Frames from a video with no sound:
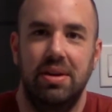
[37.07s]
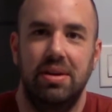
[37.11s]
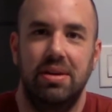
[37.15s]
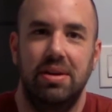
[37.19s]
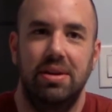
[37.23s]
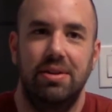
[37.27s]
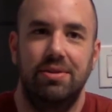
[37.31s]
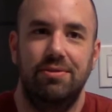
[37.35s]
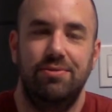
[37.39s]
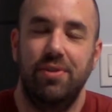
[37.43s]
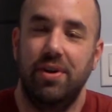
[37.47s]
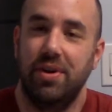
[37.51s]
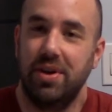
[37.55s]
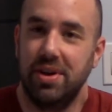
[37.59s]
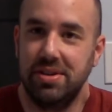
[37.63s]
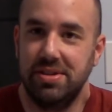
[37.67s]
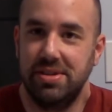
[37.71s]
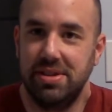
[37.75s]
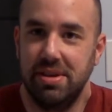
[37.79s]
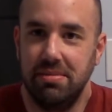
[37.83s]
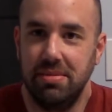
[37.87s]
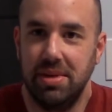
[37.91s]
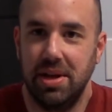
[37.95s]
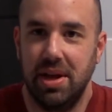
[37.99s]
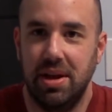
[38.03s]
is very
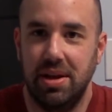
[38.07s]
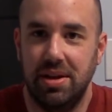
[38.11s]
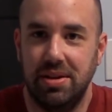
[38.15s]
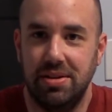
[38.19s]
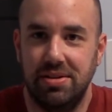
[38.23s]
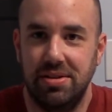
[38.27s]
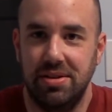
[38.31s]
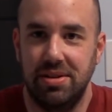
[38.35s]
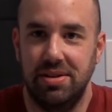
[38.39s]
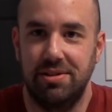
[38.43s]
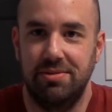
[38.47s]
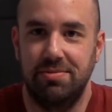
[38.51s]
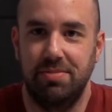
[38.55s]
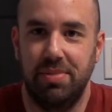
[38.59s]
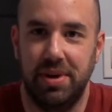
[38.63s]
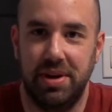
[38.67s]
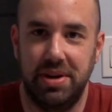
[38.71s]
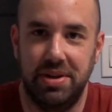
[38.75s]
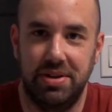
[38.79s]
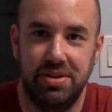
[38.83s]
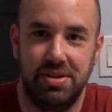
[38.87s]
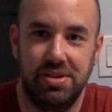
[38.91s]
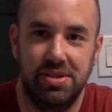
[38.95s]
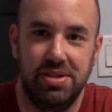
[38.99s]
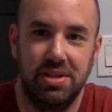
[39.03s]
intimidating to these
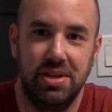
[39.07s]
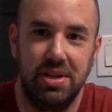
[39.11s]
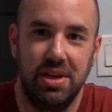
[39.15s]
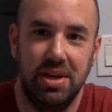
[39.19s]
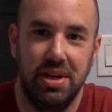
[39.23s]
players.